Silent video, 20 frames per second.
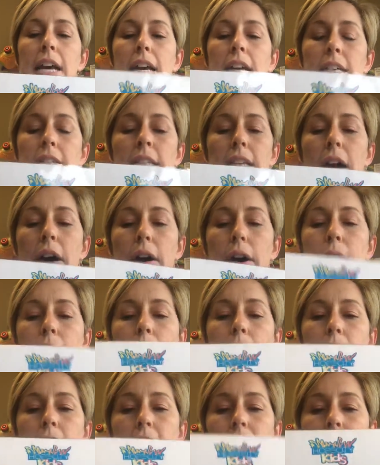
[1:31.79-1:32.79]

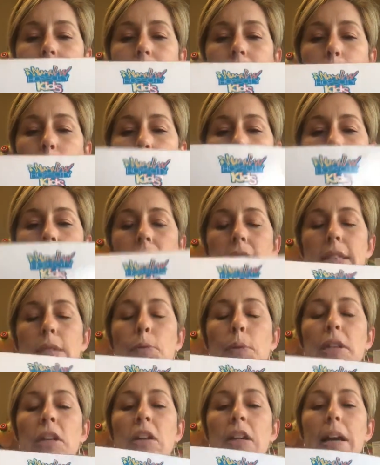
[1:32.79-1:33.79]
So let's see what else.
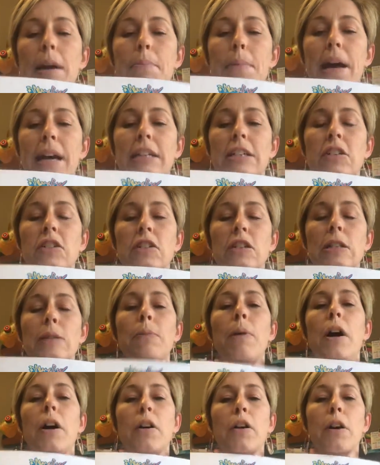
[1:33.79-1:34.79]
When you get back to your
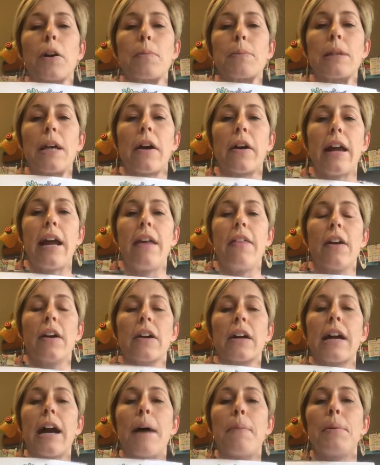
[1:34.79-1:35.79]
small groups, okay, there
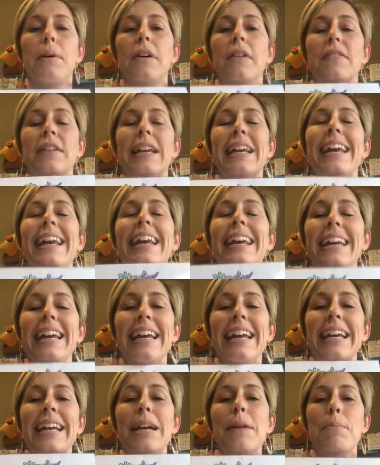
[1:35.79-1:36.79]
are a couple of
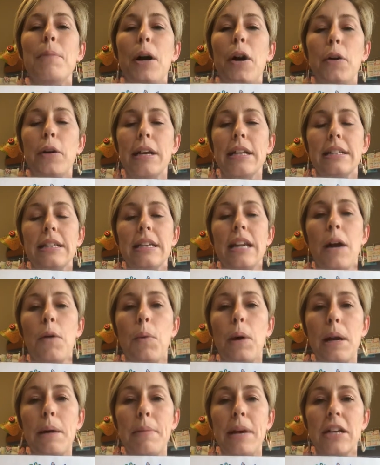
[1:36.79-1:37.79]
key components that I
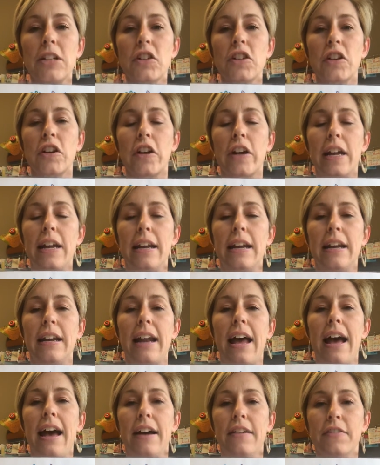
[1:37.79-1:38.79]
want to make sure you're hitting
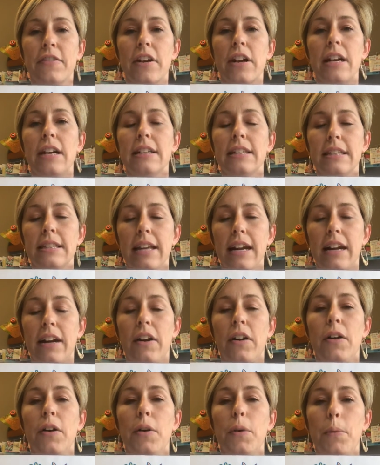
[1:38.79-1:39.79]
every
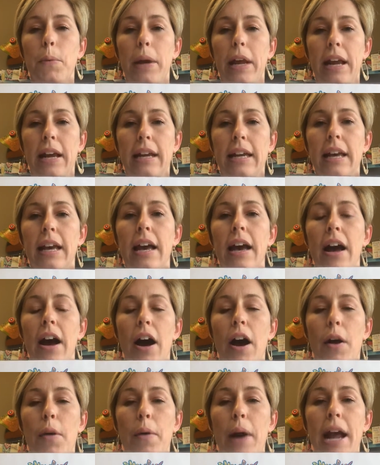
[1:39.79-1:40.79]
single week.
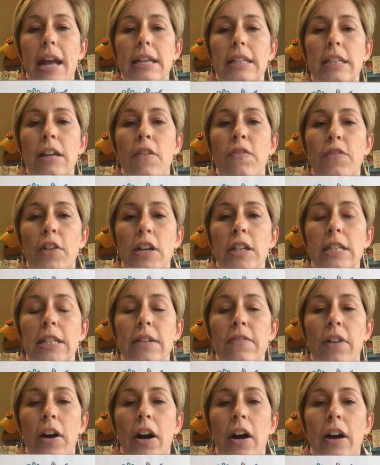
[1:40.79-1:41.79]
All right, so first
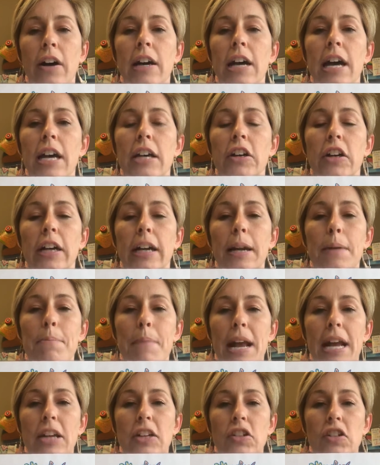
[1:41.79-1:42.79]
of all, you're going to
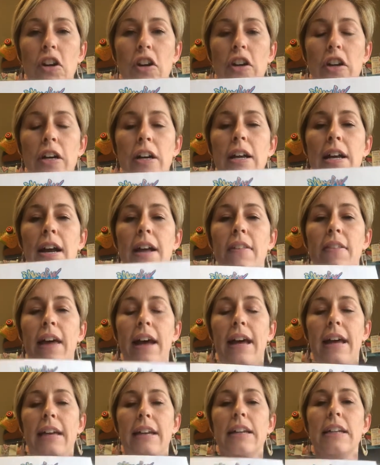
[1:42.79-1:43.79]
make sure
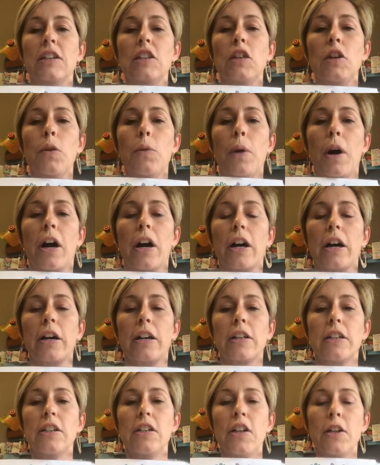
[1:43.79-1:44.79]
that you are
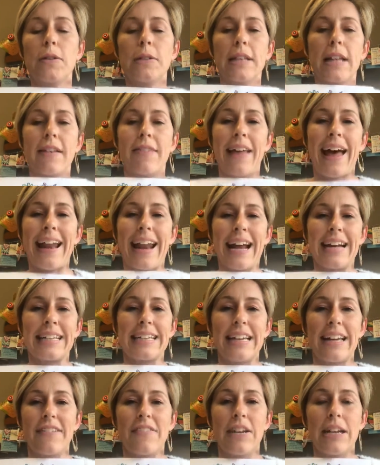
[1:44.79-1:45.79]
using that
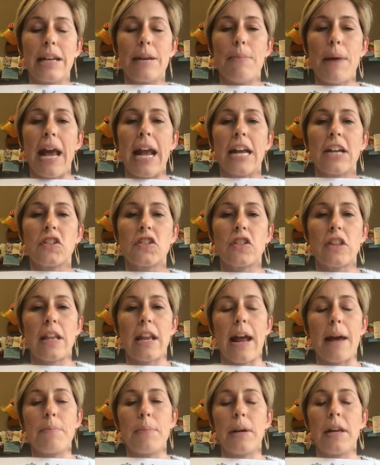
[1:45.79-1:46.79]
activity page that
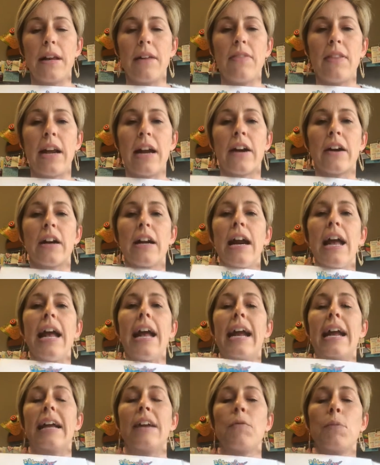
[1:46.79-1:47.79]
I put in there.
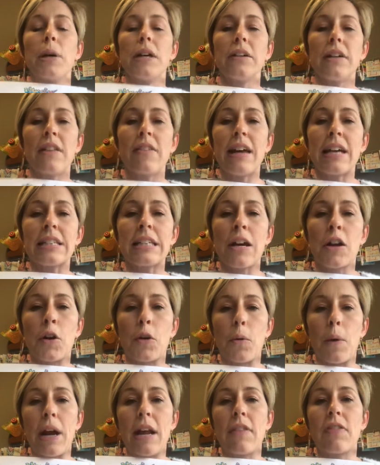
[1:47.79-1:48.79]
And really, that's a
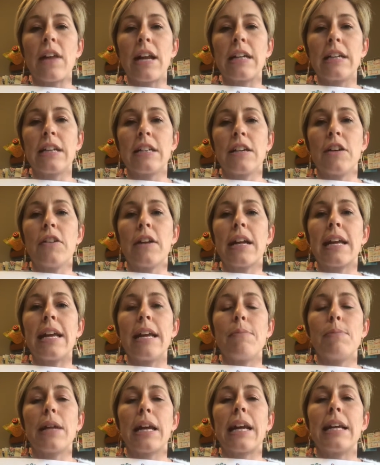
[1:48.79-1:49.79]
great thing to do to
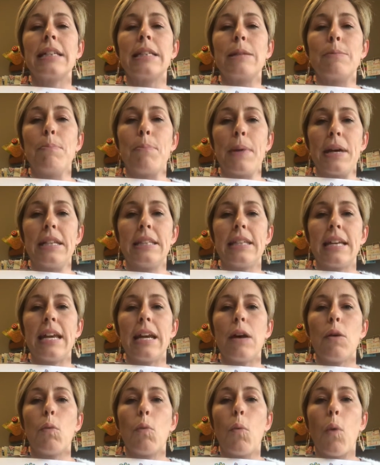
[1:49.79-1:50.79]
keep the kids
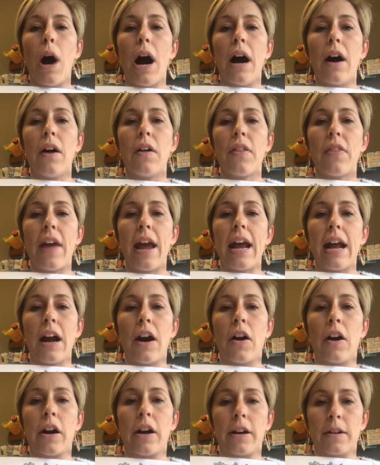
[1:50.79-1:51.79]
busy while they
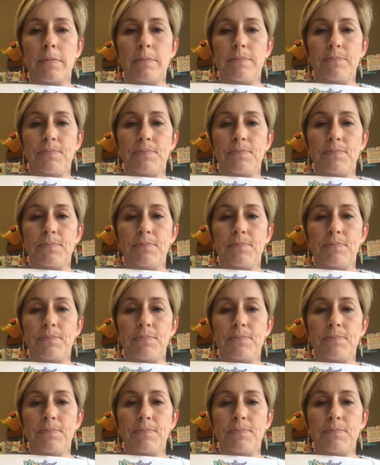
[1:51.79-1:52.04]
are